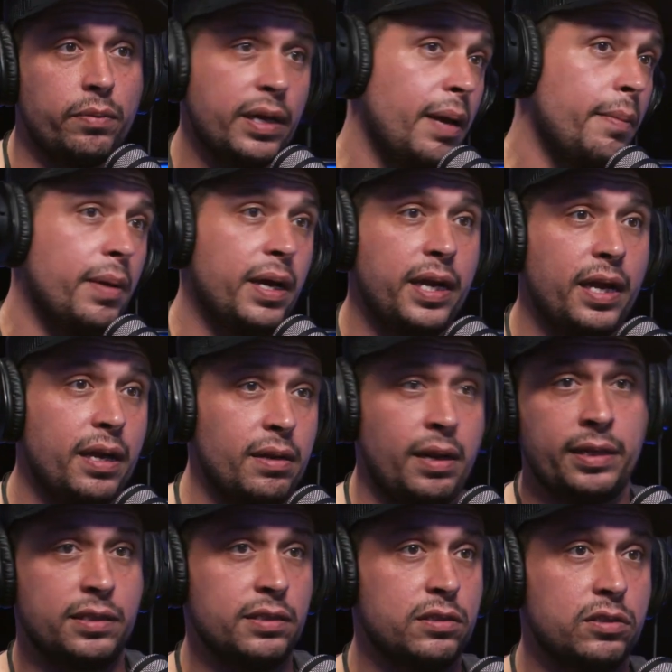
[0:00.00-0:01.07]
We got money.
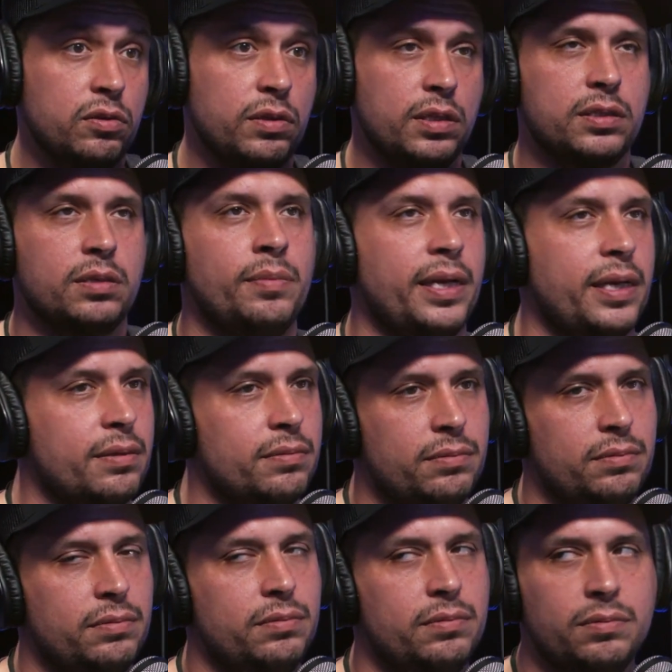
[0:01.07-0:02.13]
Like, let's do this. I'm like,
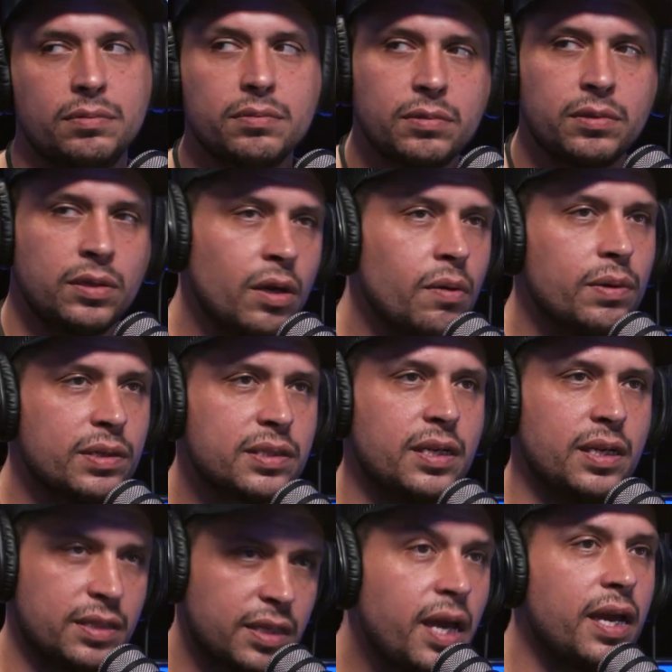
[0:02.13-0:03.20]
you know what it's
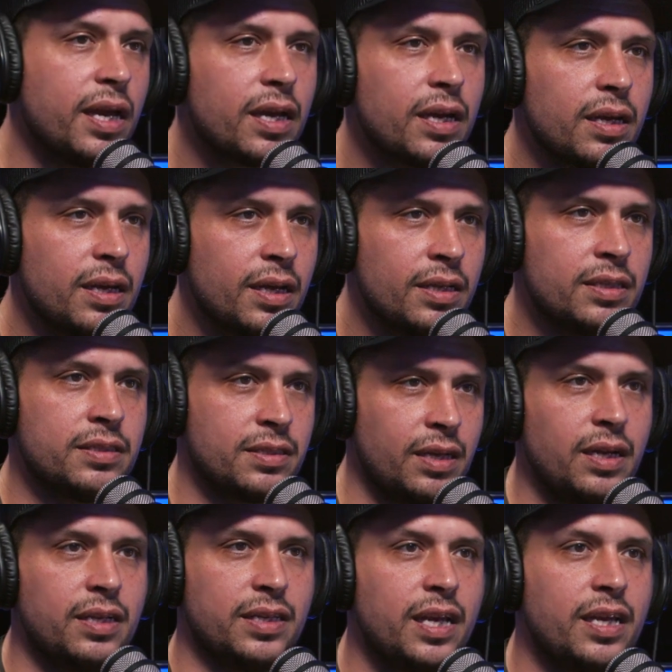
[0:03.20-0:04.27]
gonna take. it's
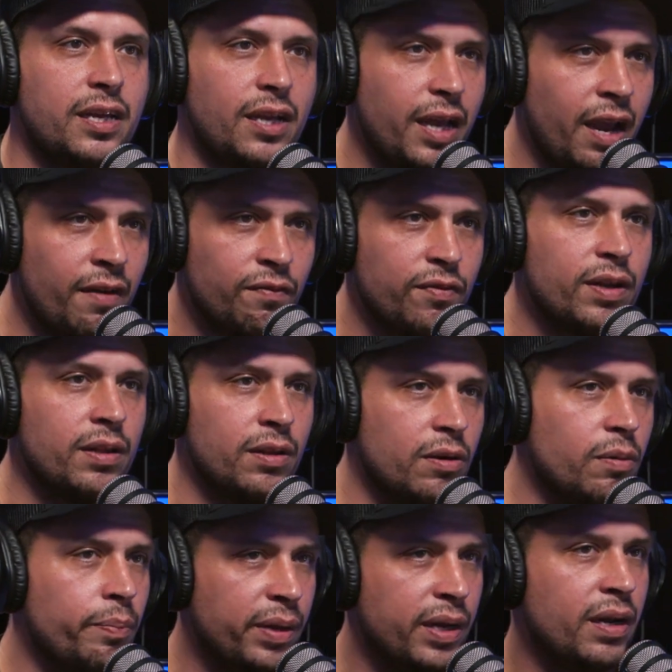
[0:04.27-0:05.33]
going to take every
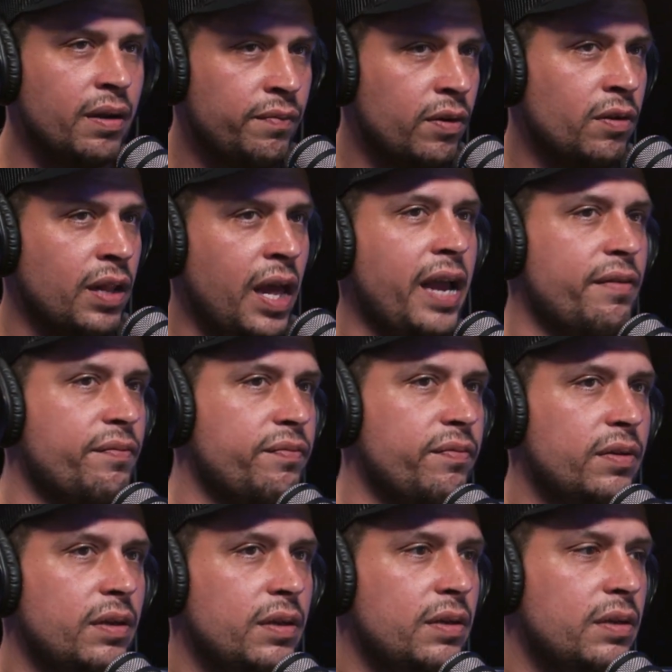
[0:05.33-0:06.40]
little bit of your life
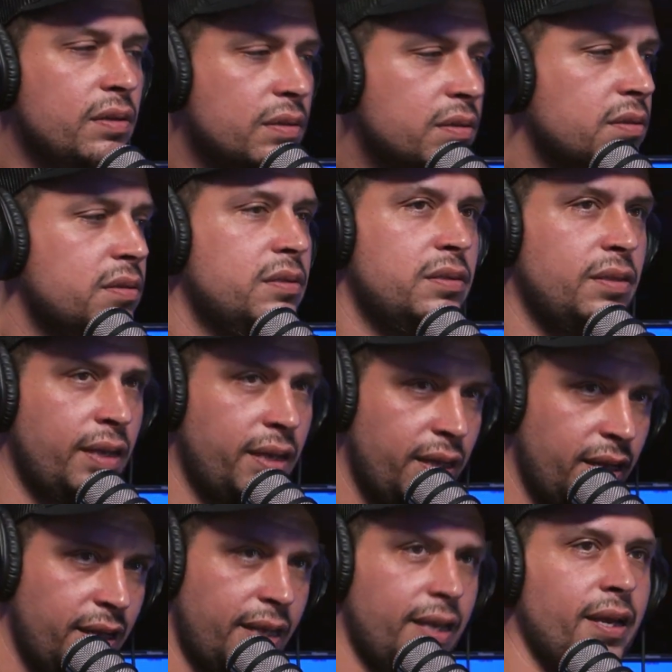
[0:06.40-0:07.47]
to
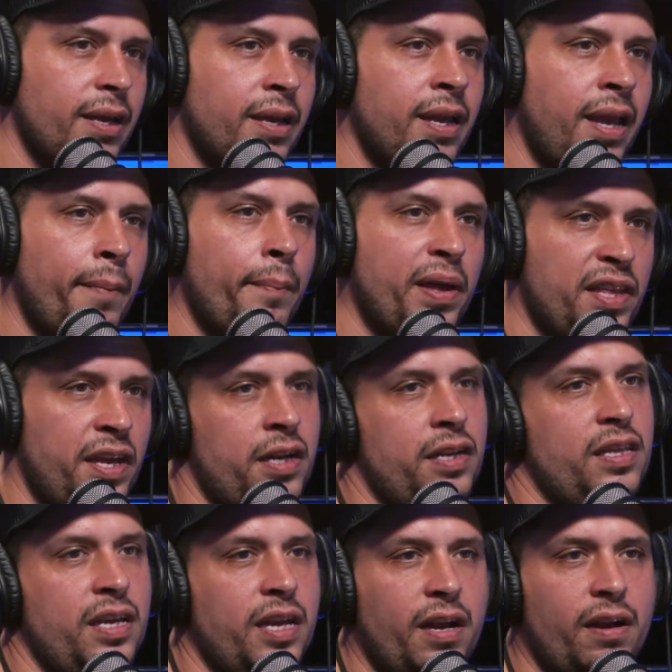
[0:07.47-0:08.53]
get by the end
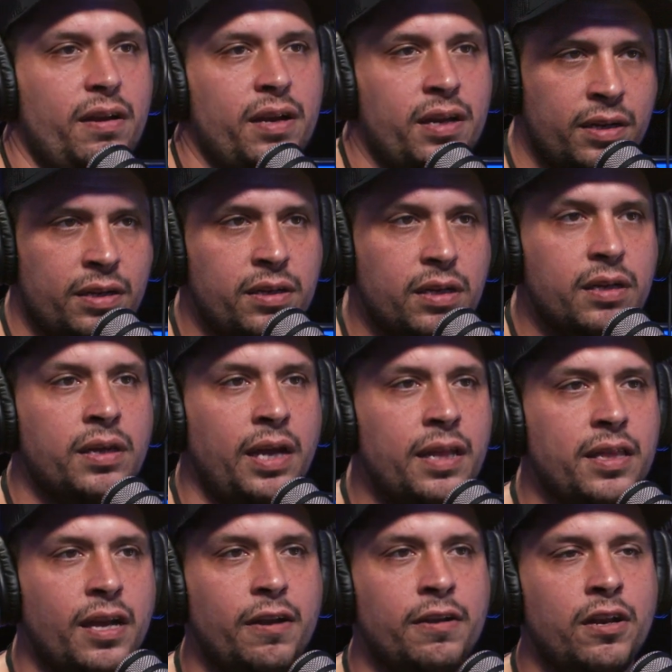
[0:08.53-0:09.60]
of the year and
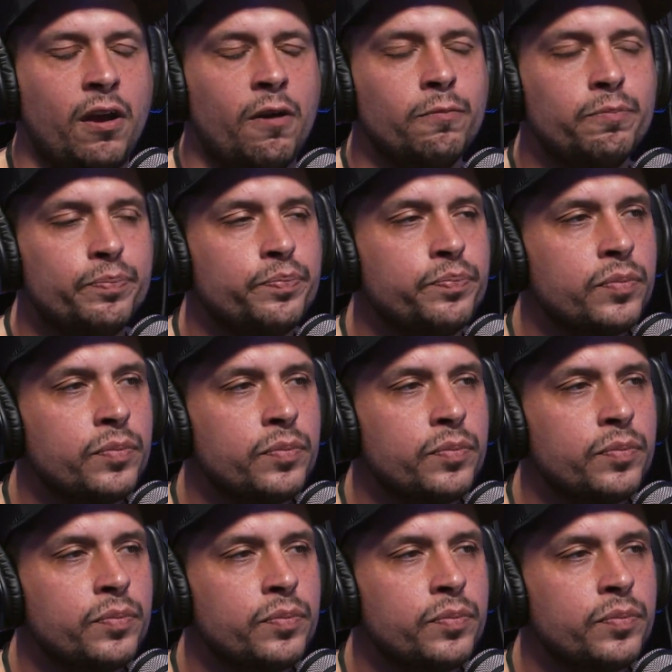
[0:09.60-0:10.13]
get there, you know?